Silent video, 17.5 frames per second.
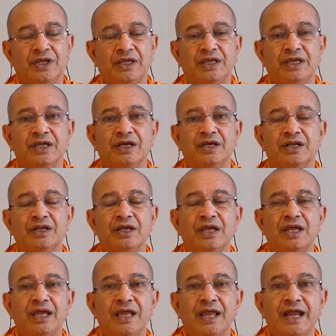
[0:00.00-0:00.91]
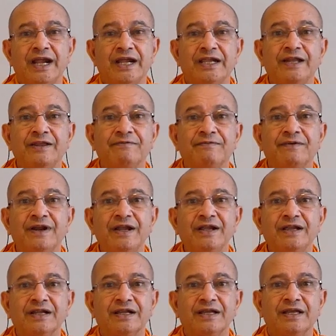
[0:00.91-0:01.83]
Here, a
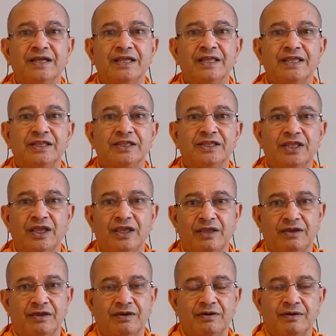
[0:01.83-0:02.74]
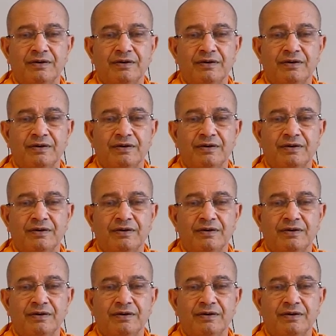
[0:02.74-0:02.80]
different thing.